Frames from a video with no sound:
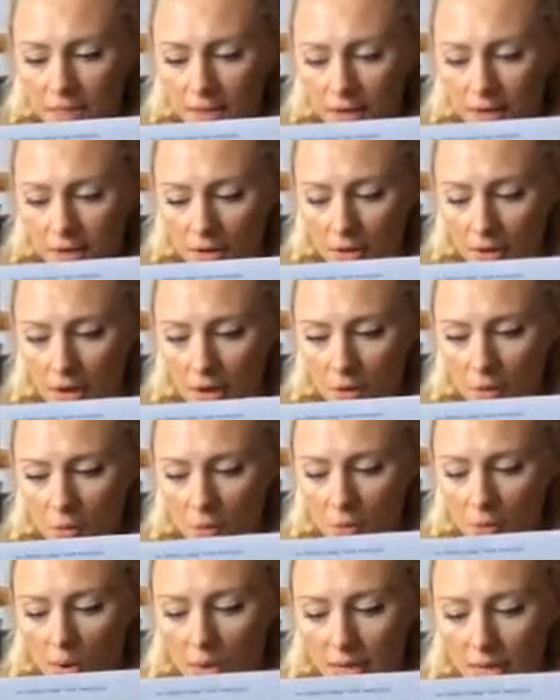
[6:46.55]
figured out
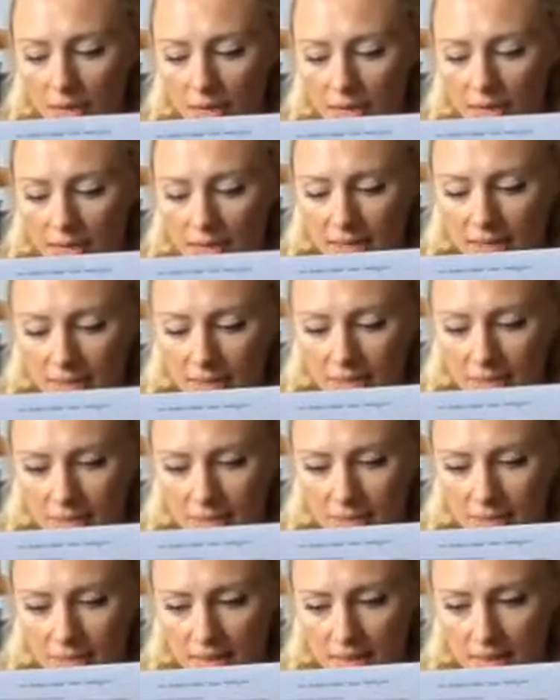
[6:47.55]
what it is